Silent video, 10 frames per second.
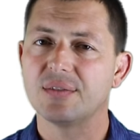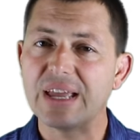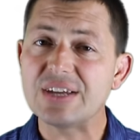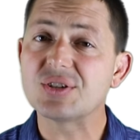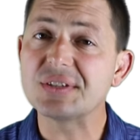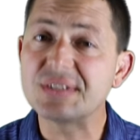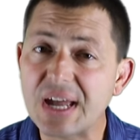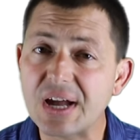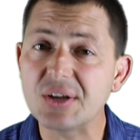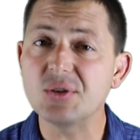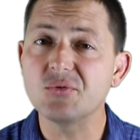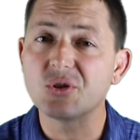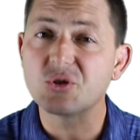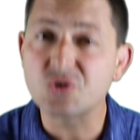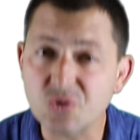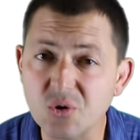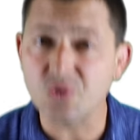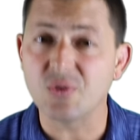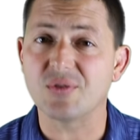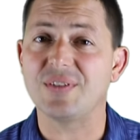they should tell you the
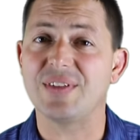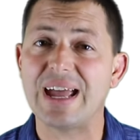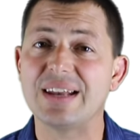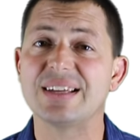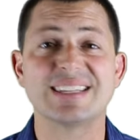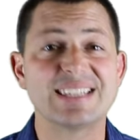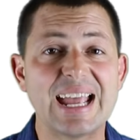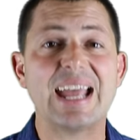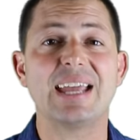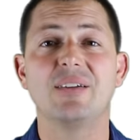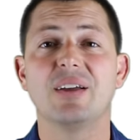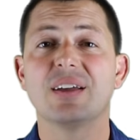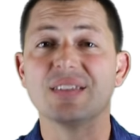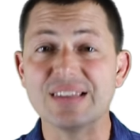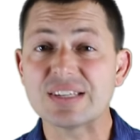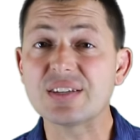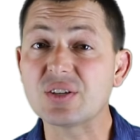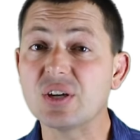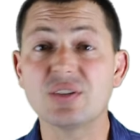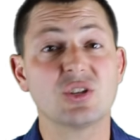truth, and that is, hey, this is
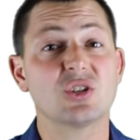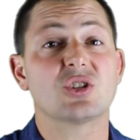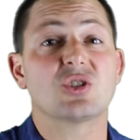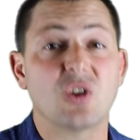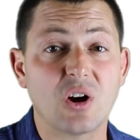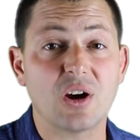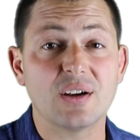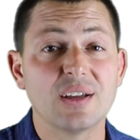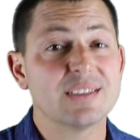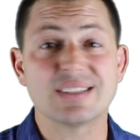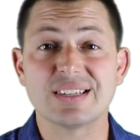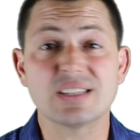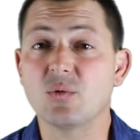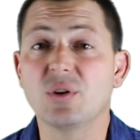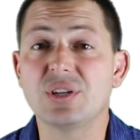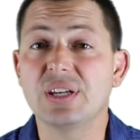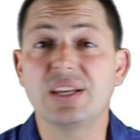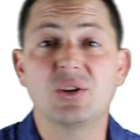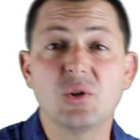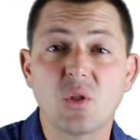good to start. This isn't what you
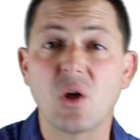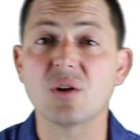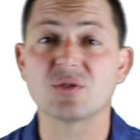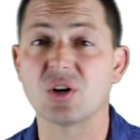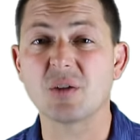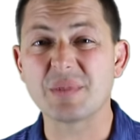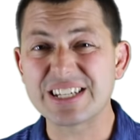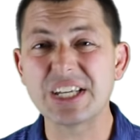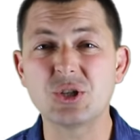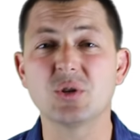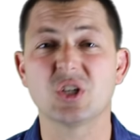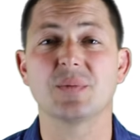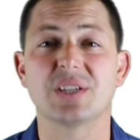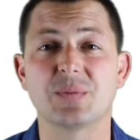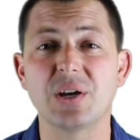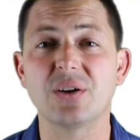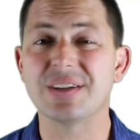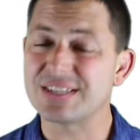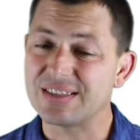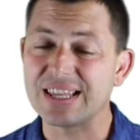need to do long term. Let's get you some
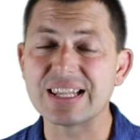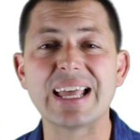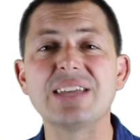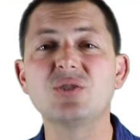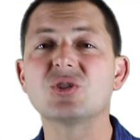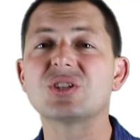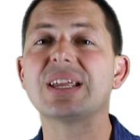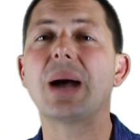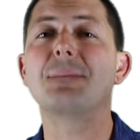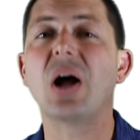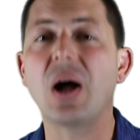experience and then let you step